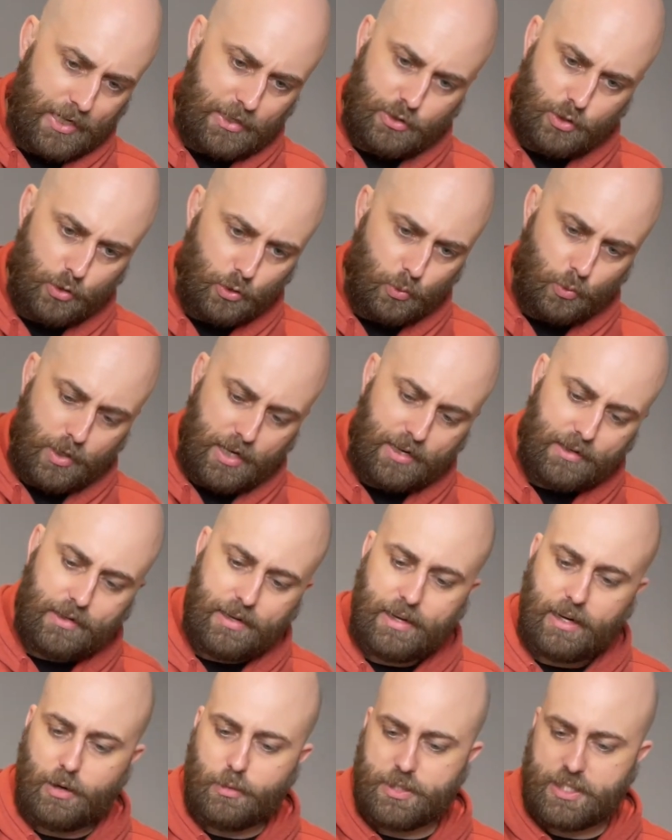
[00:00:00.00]
too wet,
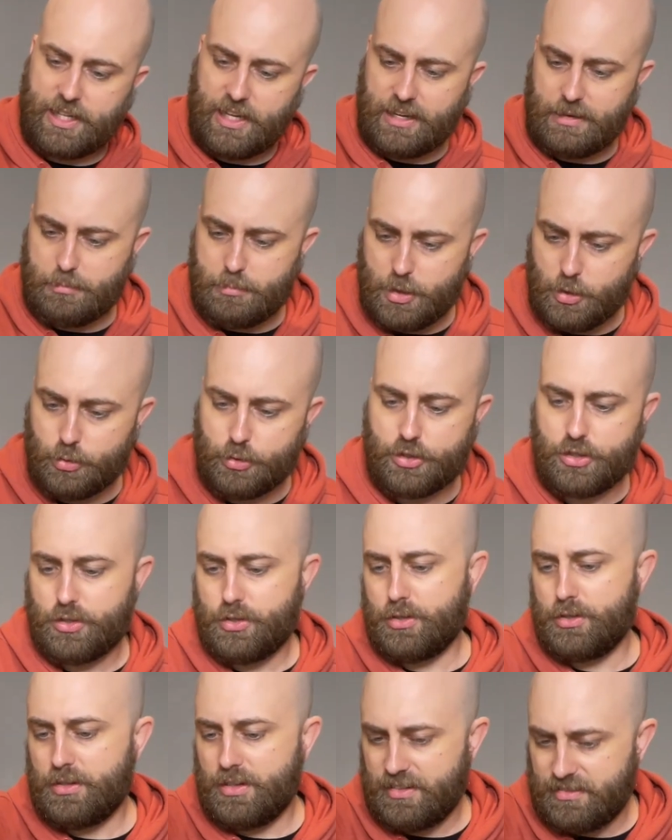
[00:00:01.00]
and I was getting
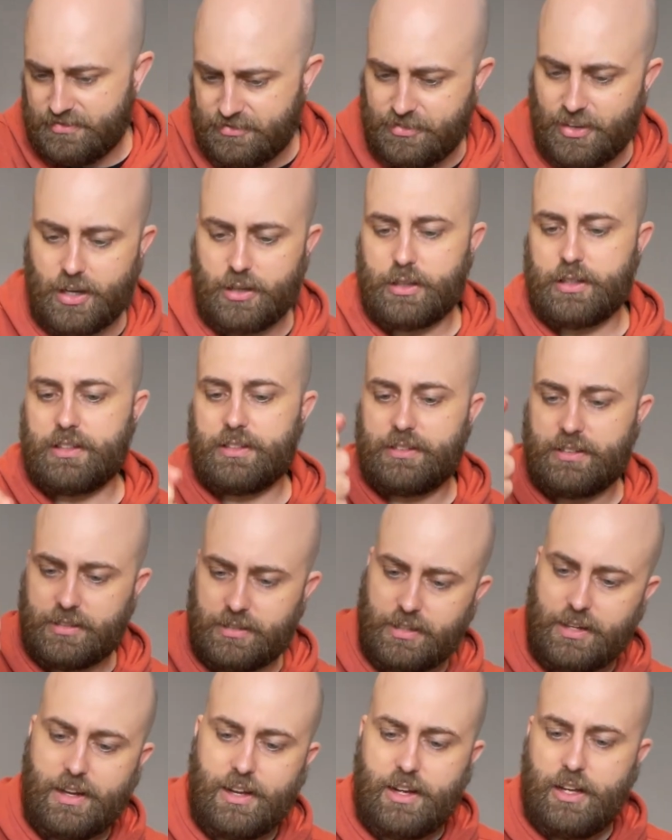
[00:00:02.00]
mildew and fungus